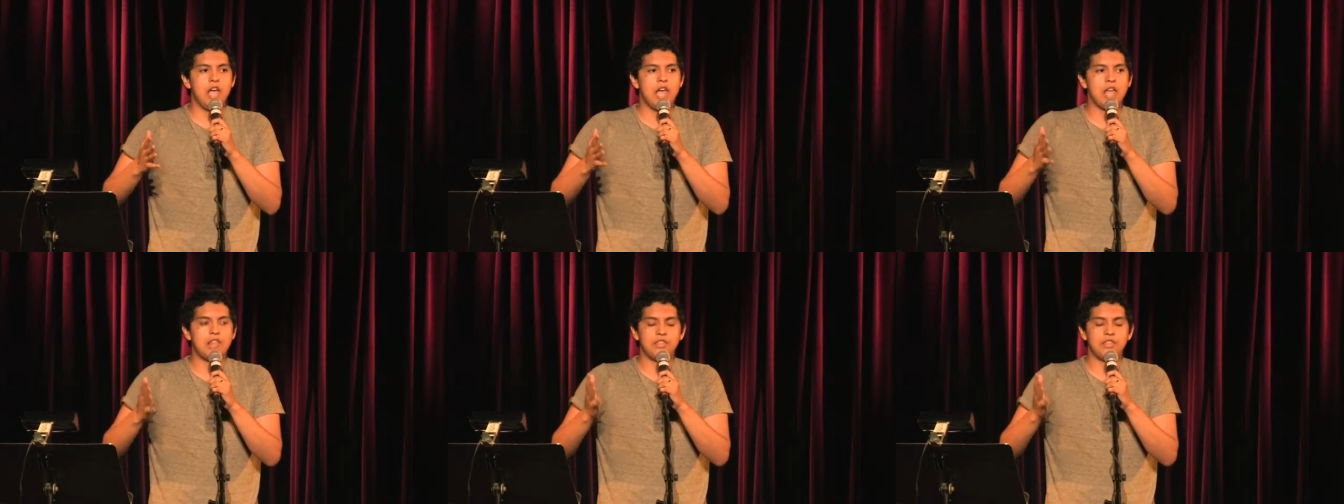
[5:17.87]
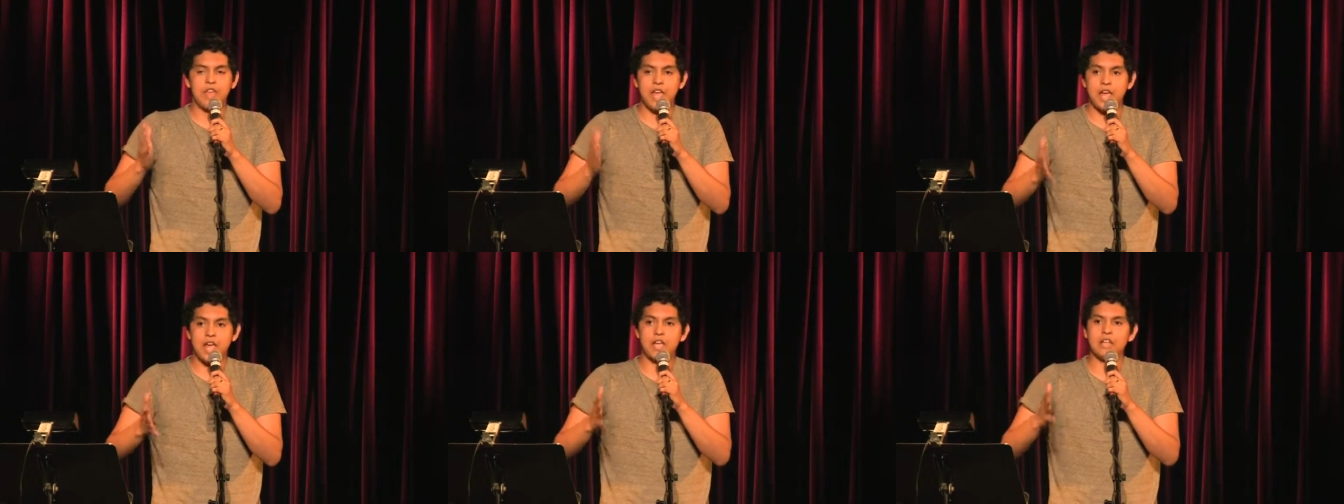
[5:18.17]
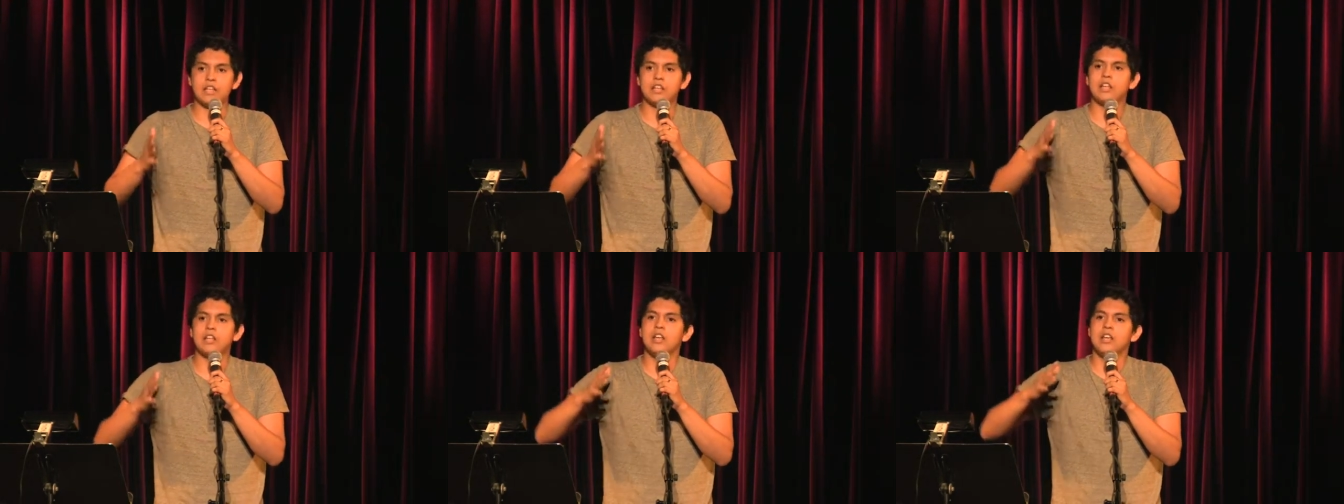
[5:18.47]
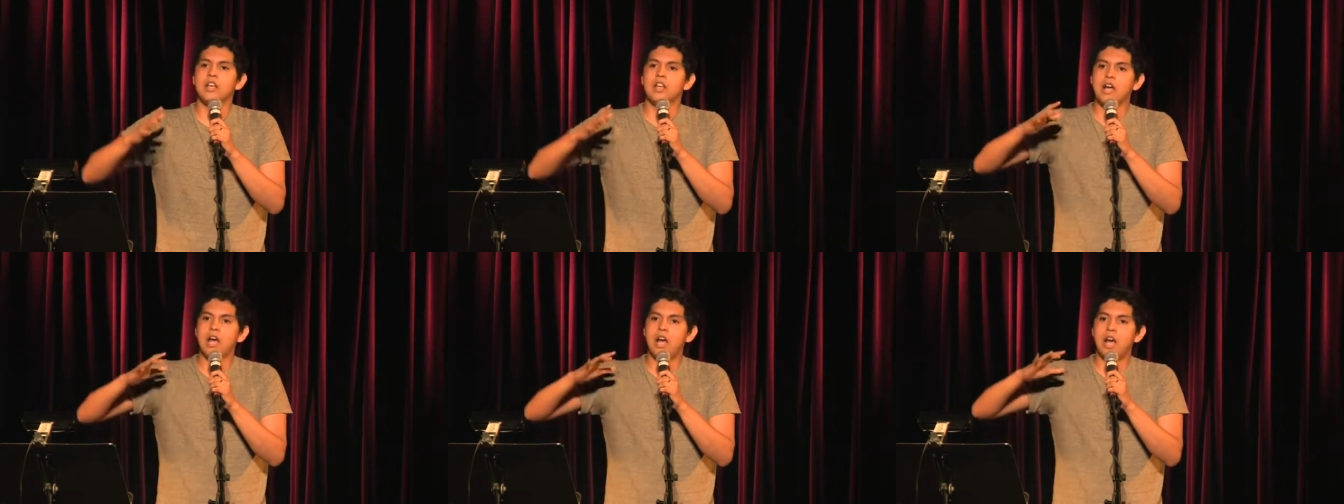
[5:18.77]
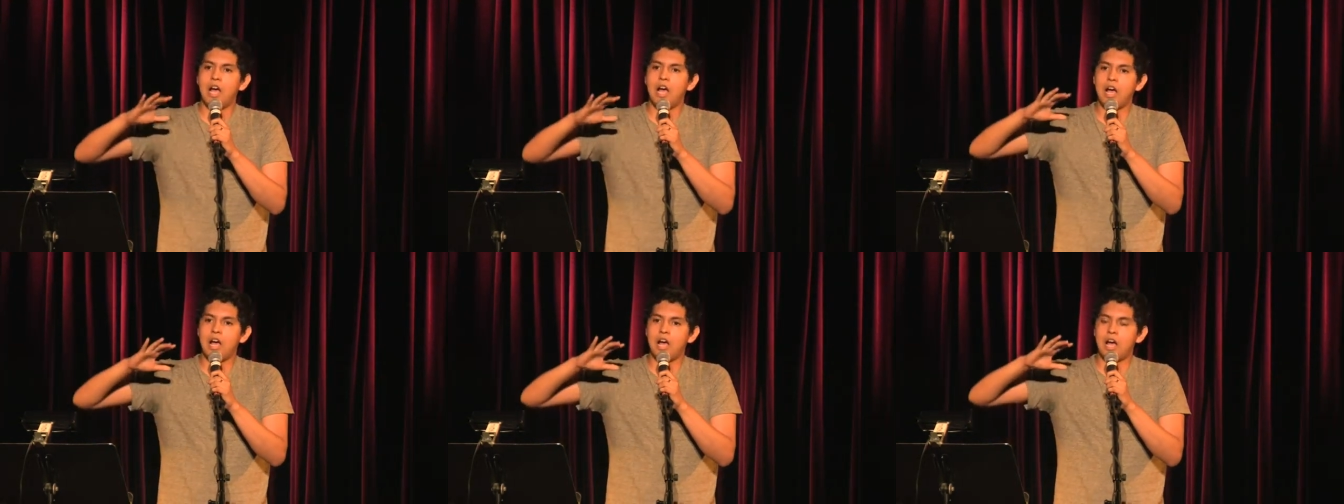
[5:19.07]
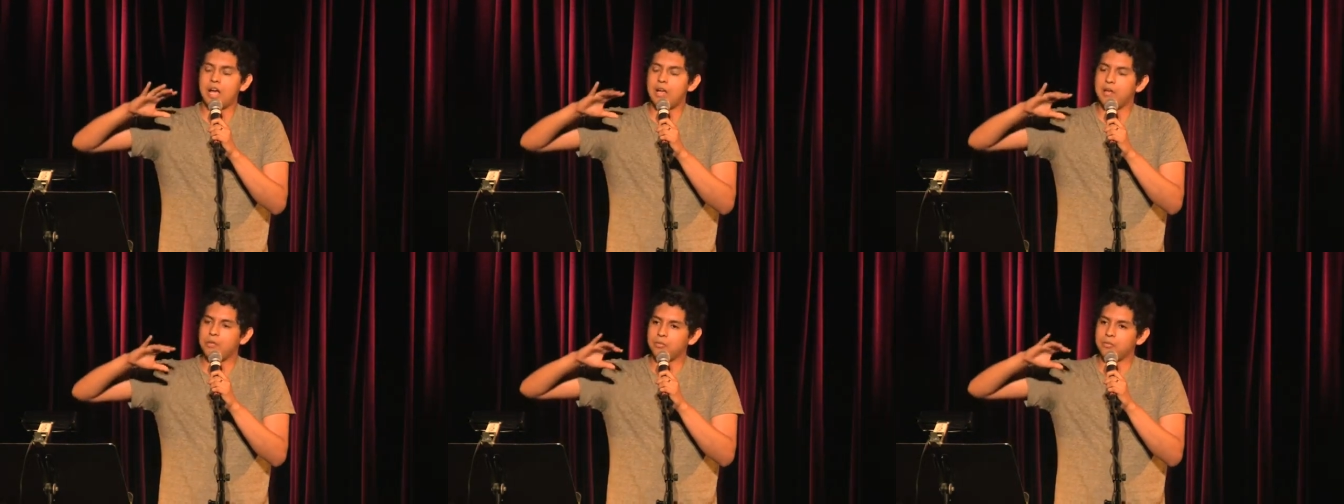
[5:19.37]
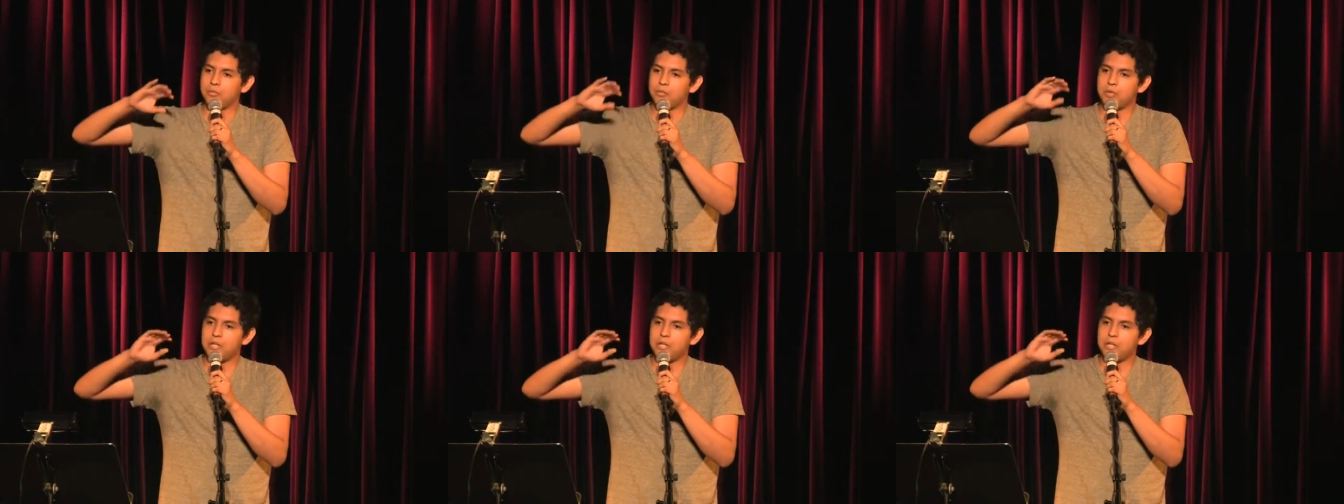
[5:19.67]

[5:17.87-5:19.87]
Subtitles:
And then I